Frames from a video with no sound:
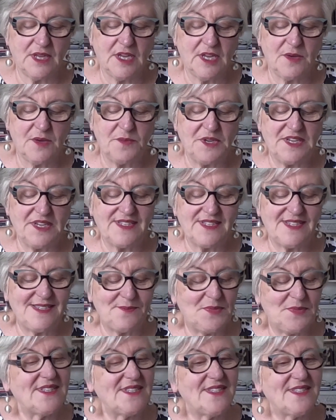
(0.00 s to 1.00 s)
because
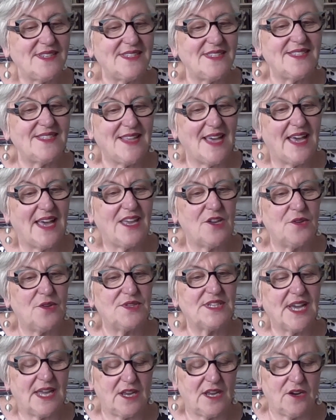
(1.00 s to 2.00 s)
it is they who
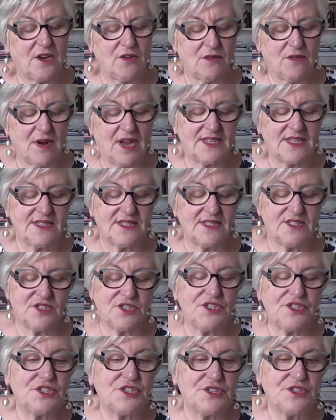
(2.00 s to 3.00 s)
take
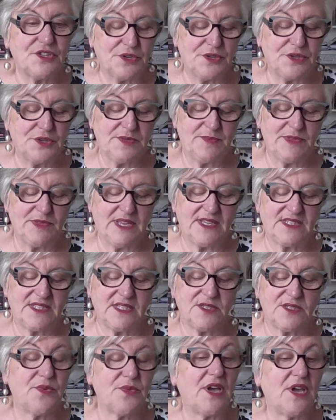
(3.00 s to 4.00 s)
Christ to those
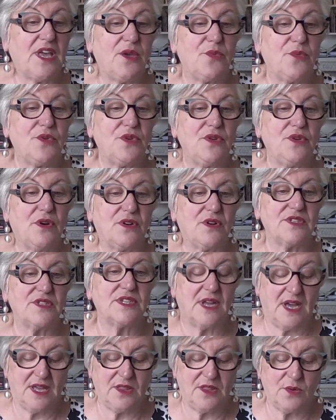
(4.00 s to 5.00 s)
places where he would not
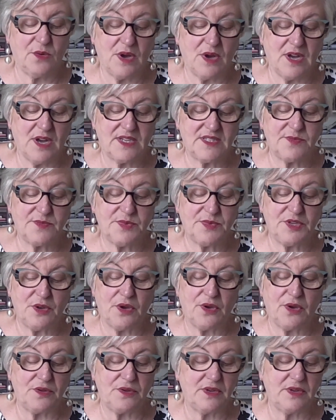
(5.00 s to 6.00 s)
otherwise be
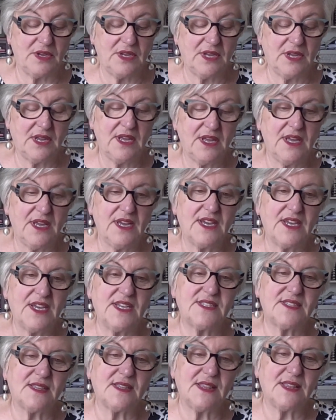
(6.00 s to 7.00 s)
known.
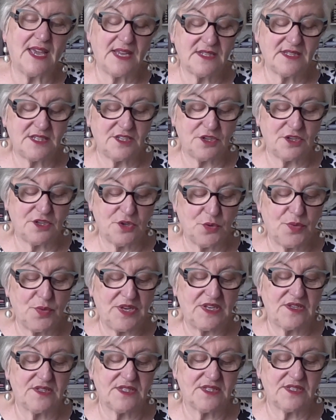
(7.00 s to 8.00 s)
It's the laity who
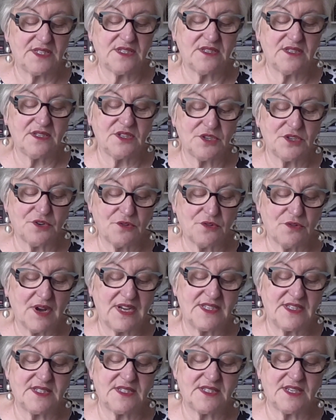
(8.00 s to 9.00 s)
witness to
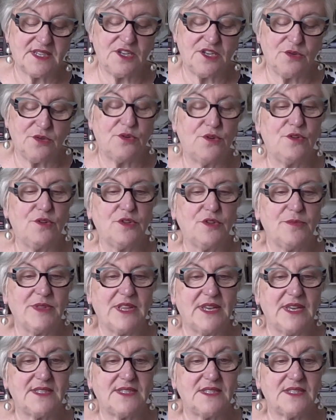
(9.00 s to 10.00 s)
Christ in all the
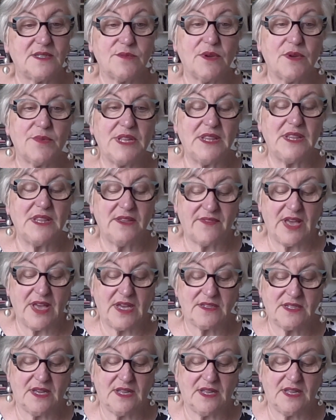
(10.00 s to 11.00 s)
places where we live
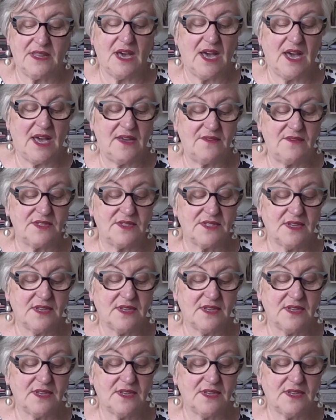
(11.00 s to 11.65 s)
out our lives: